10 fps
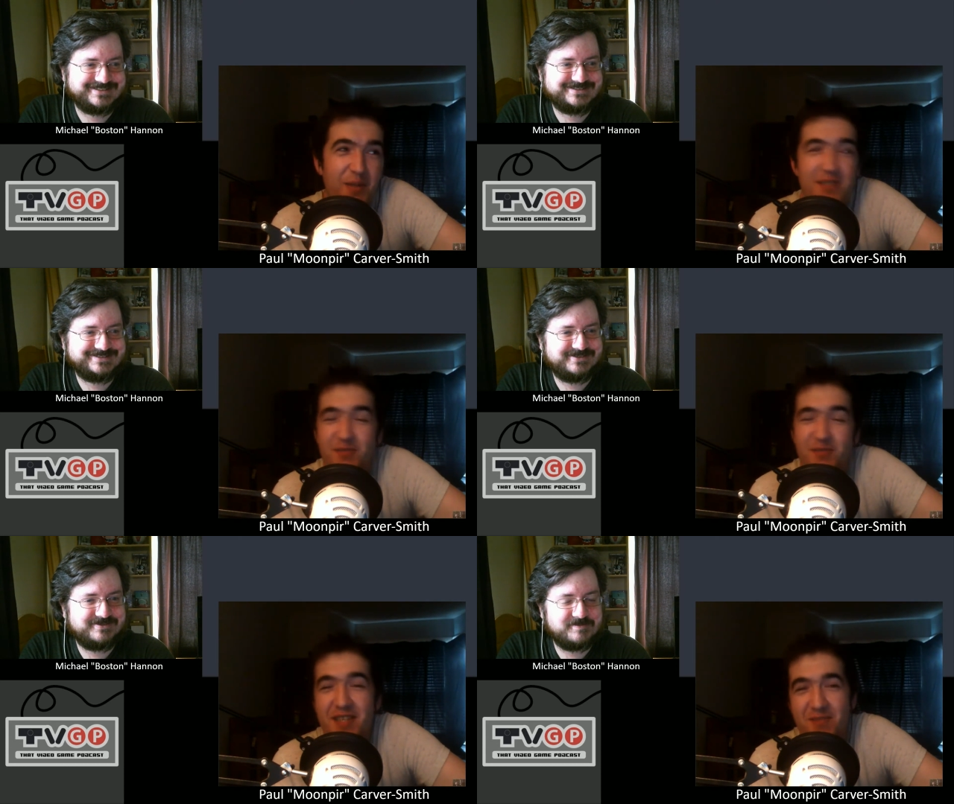Speaker 1: well, the
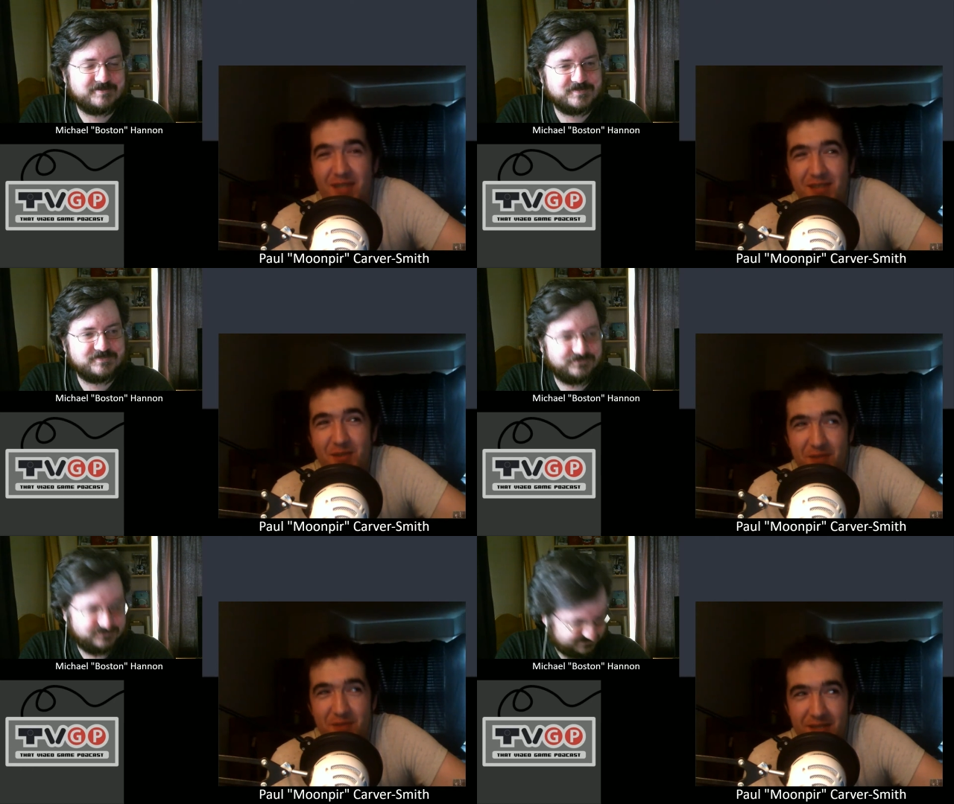reason why I took the
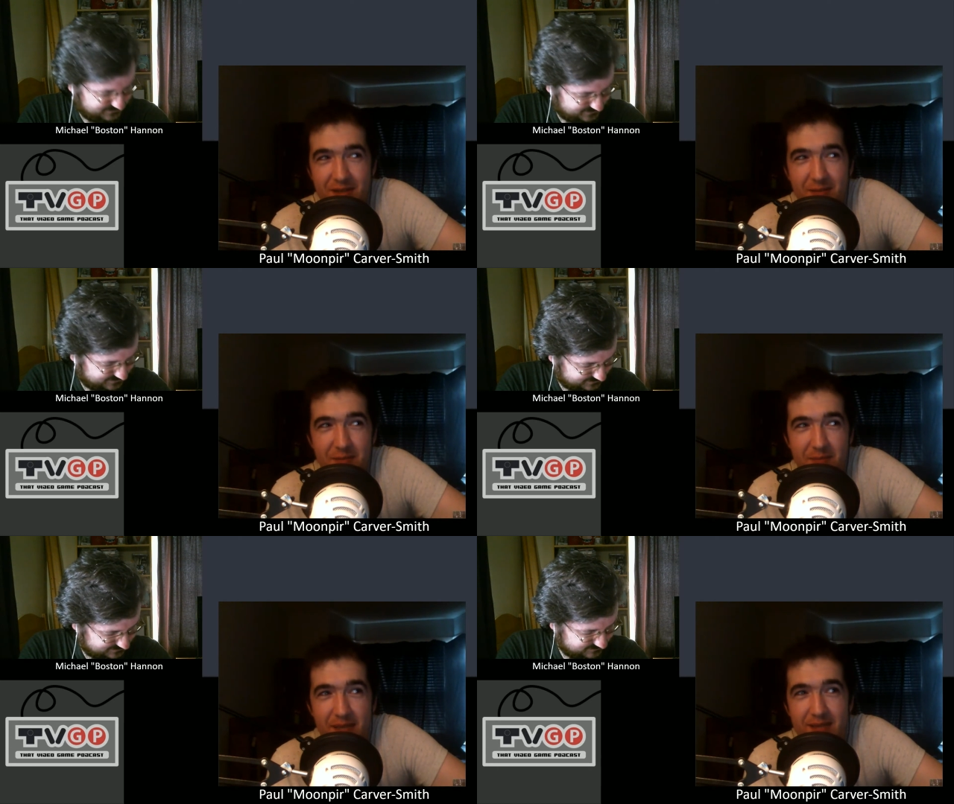risk on
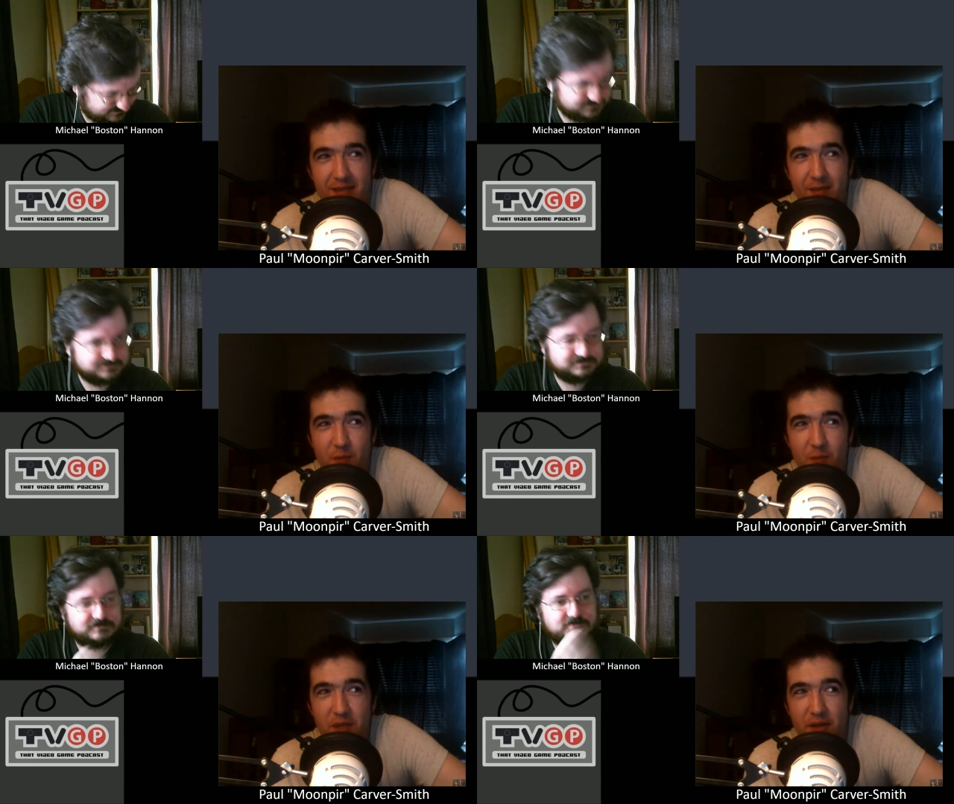Mega Satan
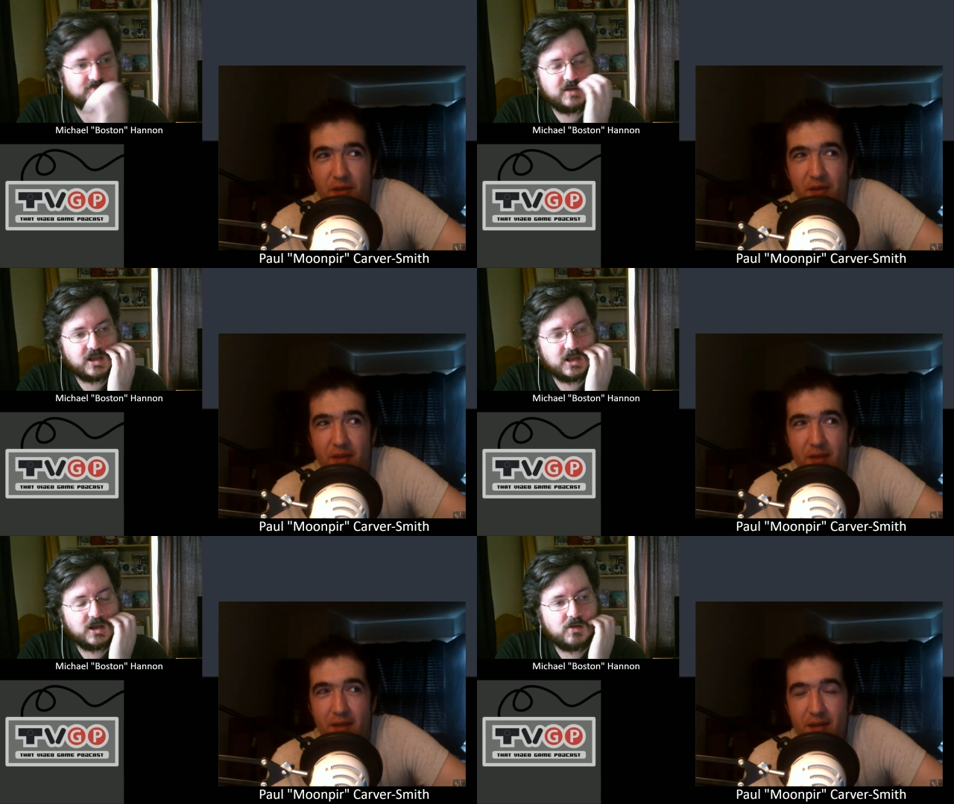with
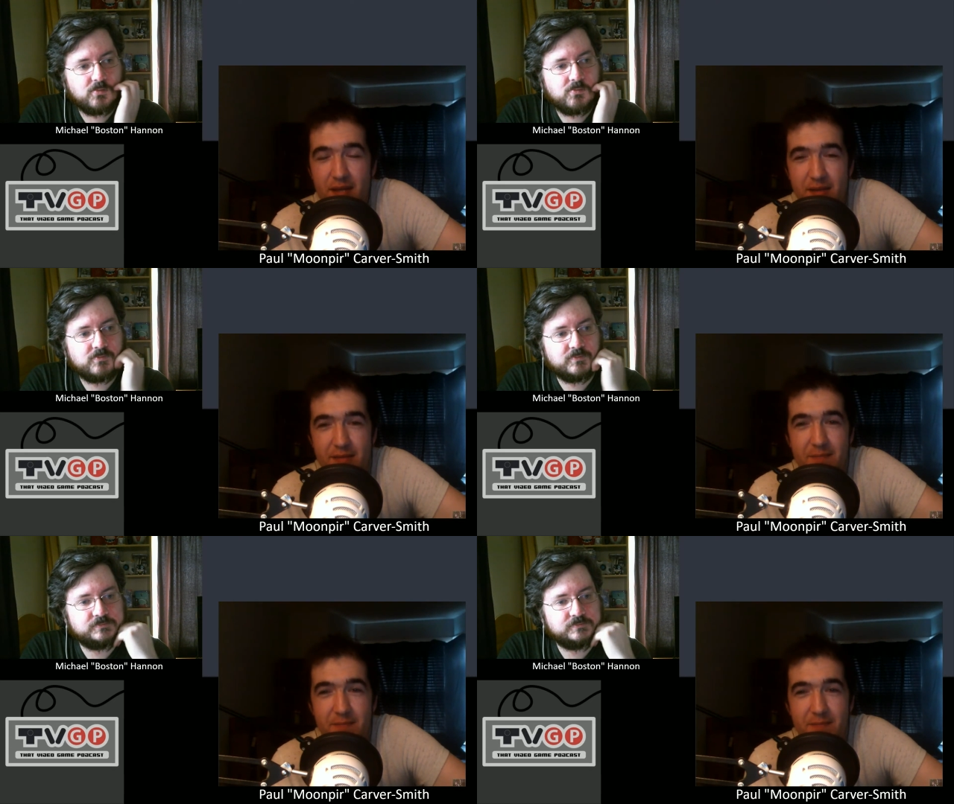Eden